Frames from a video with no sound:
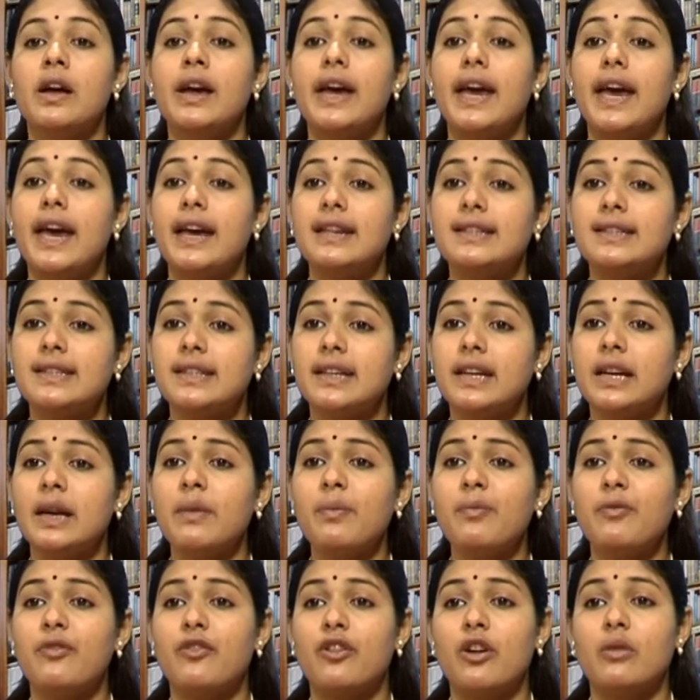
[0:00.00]
Escape
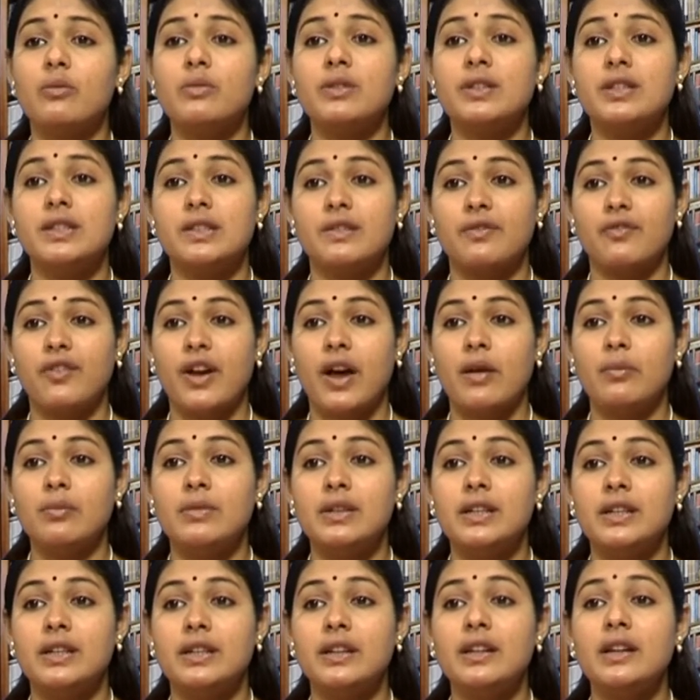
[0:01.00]
from his
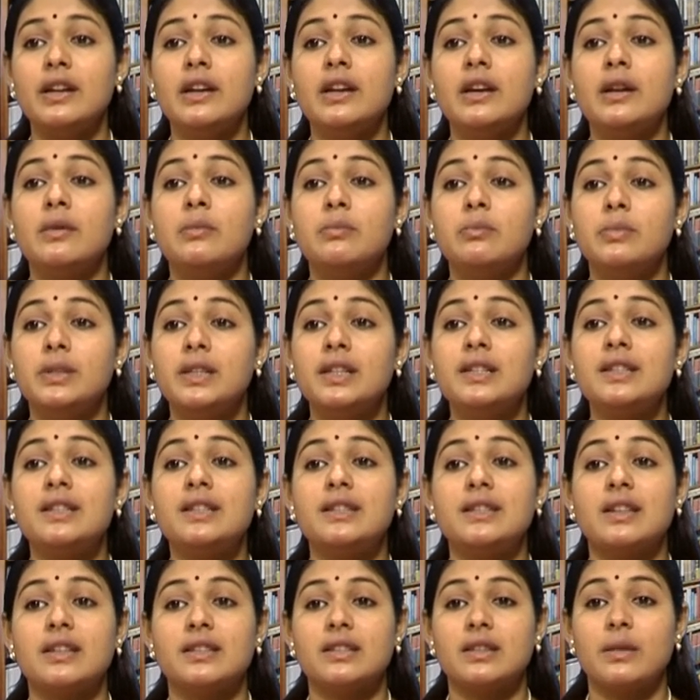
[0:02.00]
family means
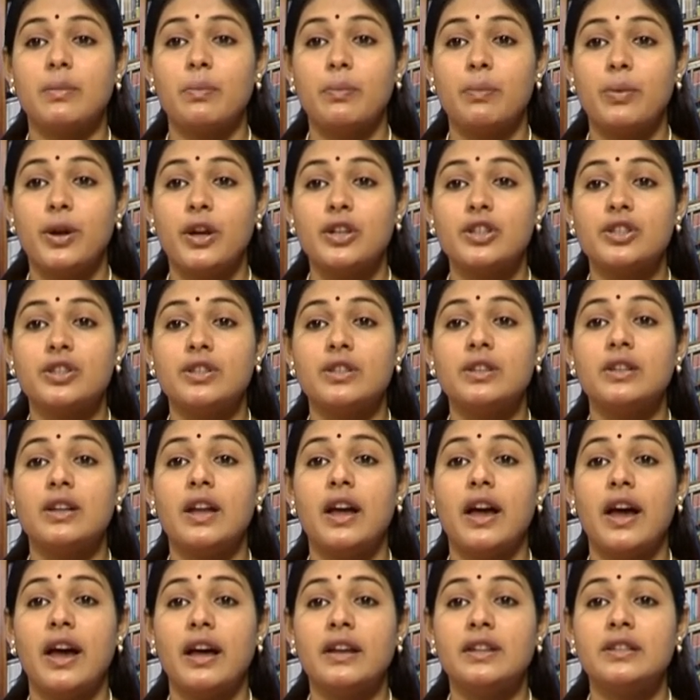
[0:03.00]
the suppression
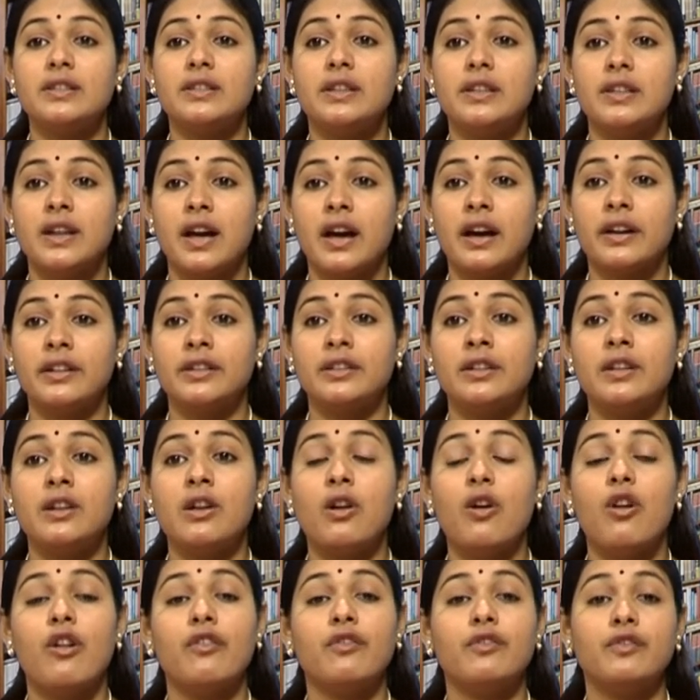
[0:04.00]
and denial
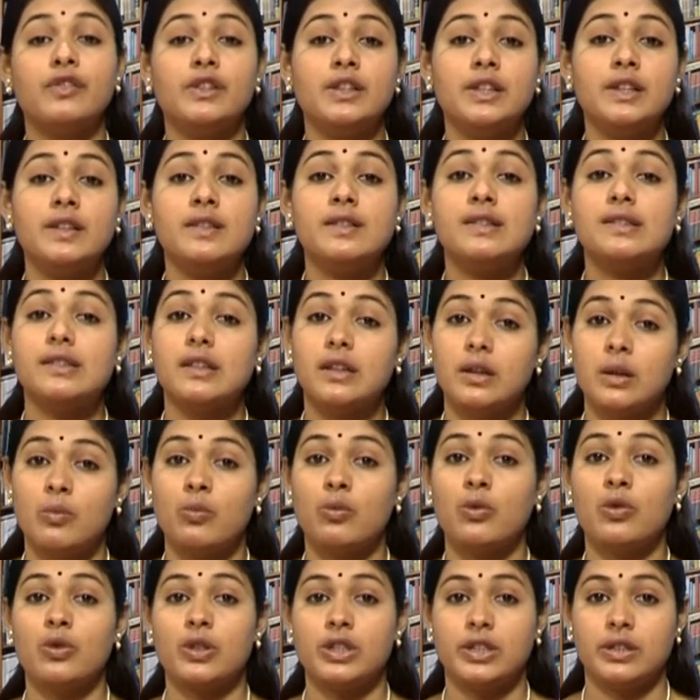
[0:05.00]
of these
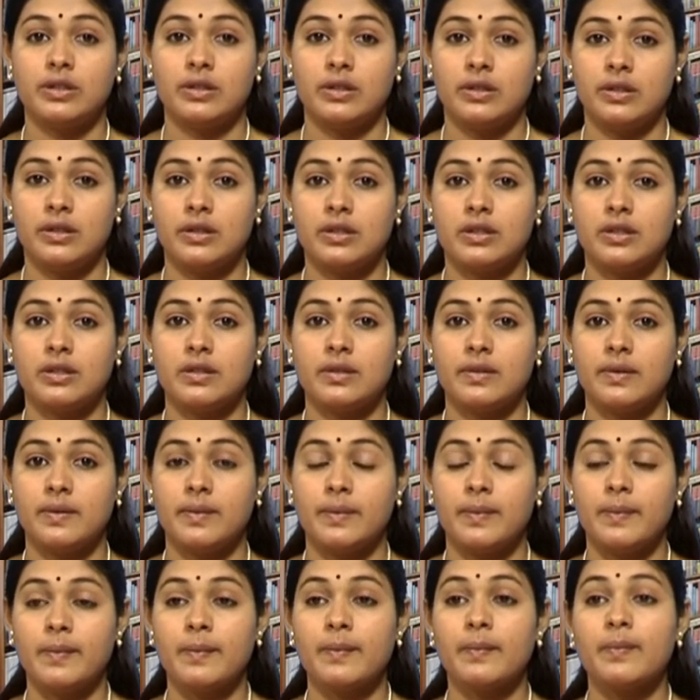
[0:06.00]
emotions.
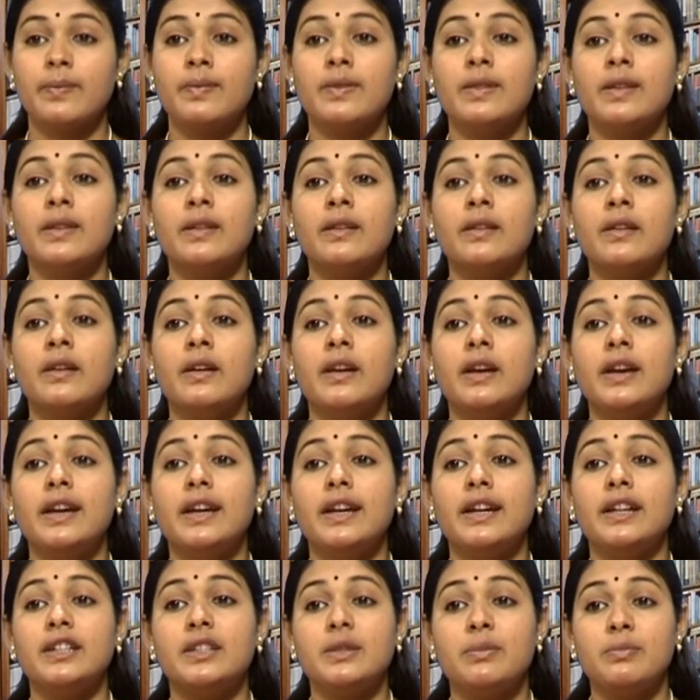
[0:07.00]

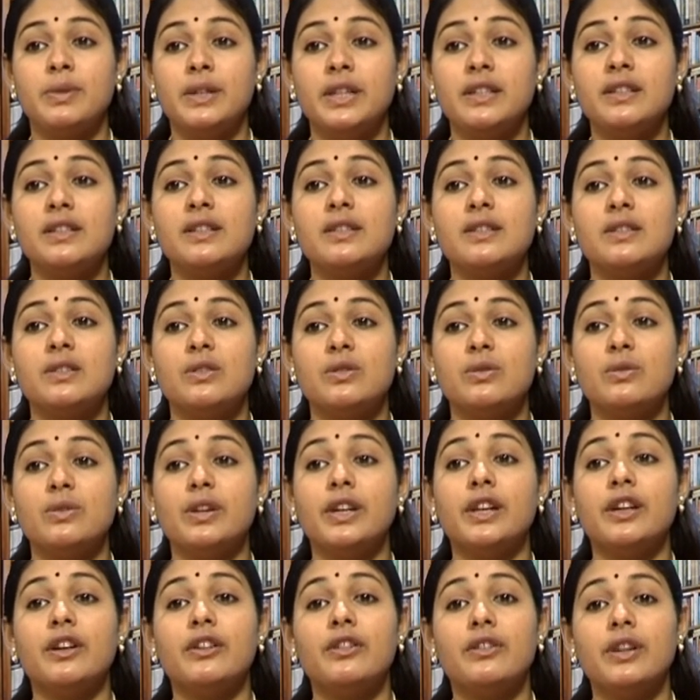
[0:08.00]
It means
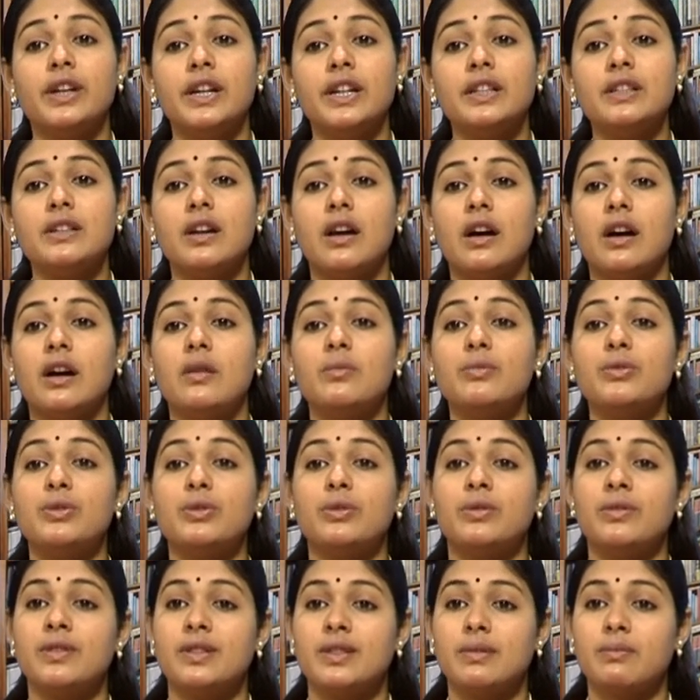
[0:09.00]
doing great harm to
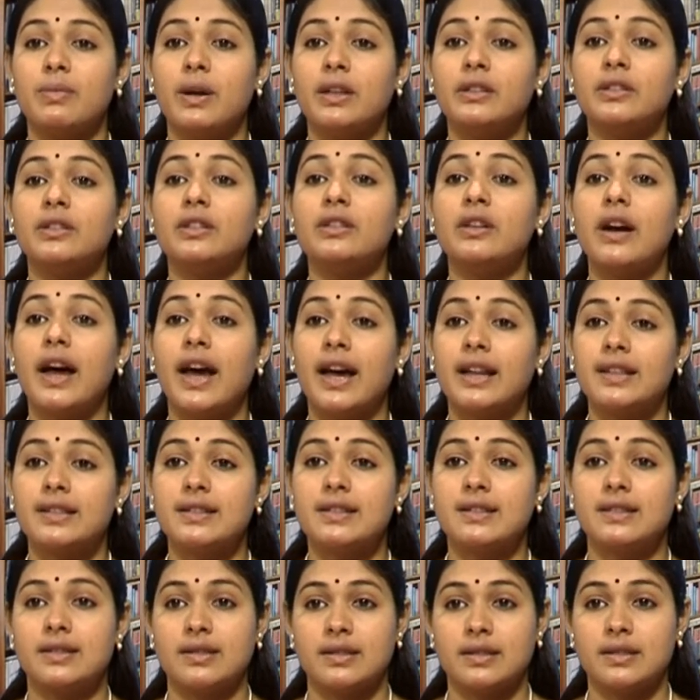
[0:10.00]
his mother and
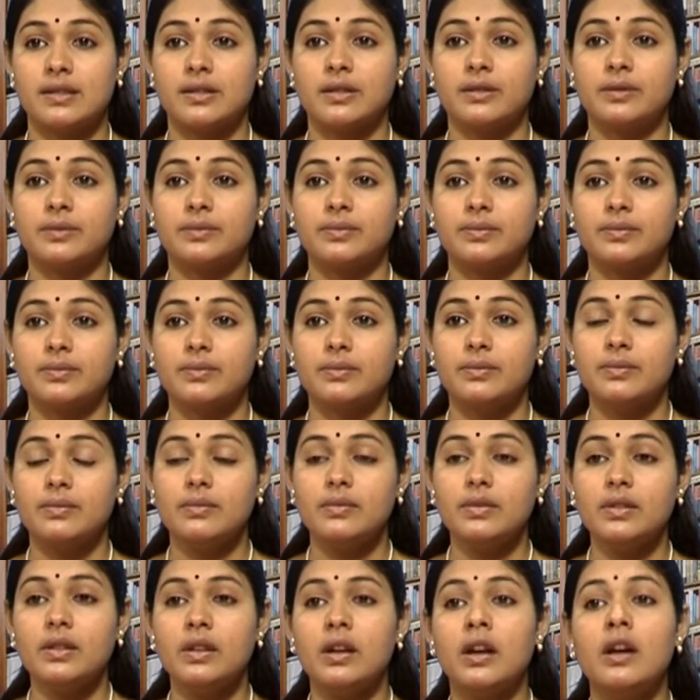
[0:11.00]
sister.
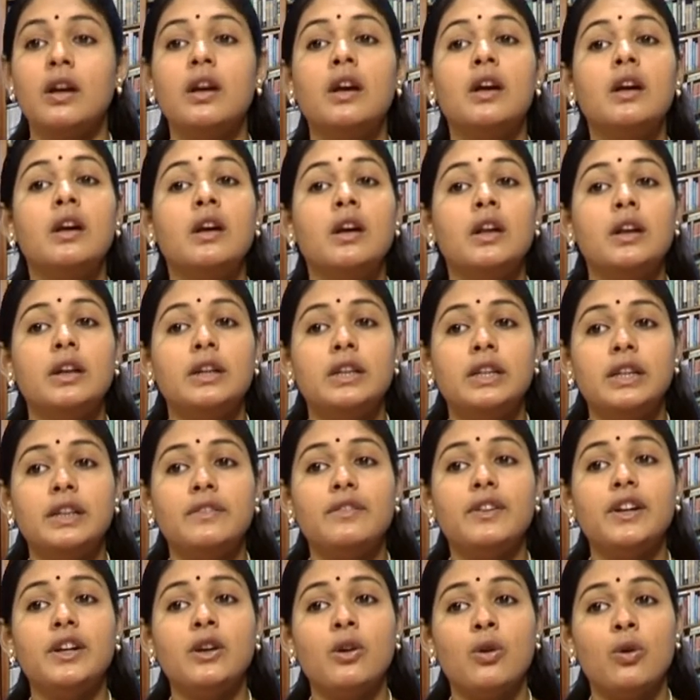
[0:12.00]

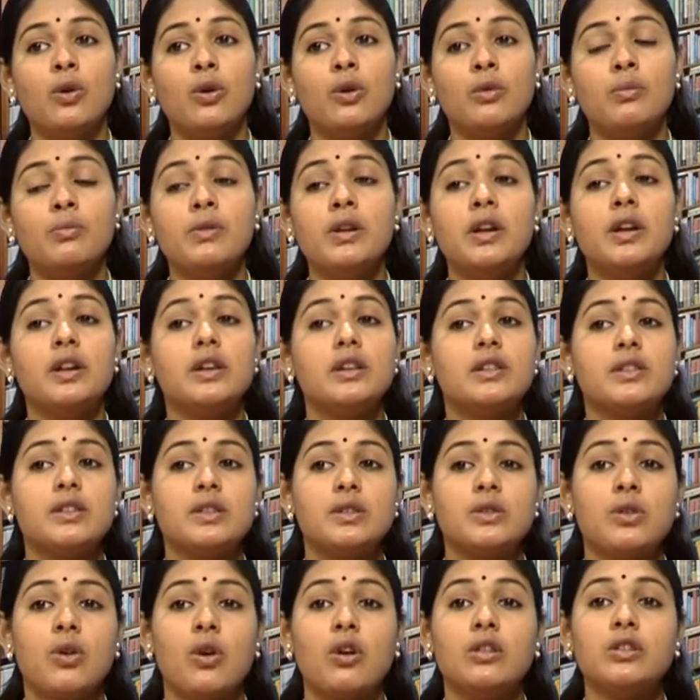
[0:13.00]
Leaving home is
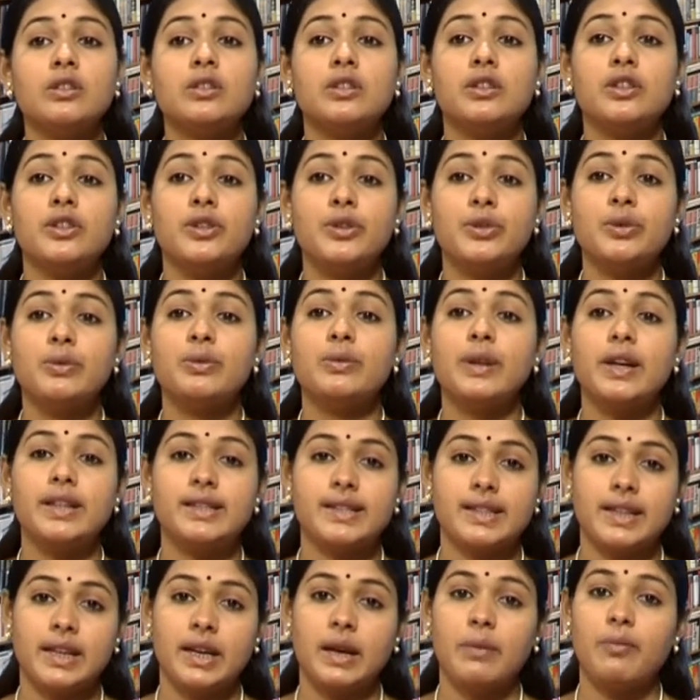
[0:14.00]
not a true
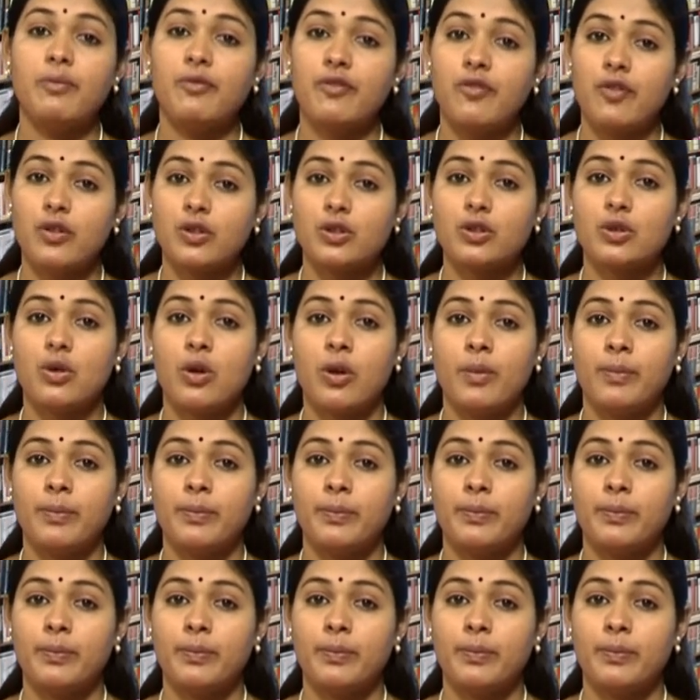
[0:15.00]
escape for Tom.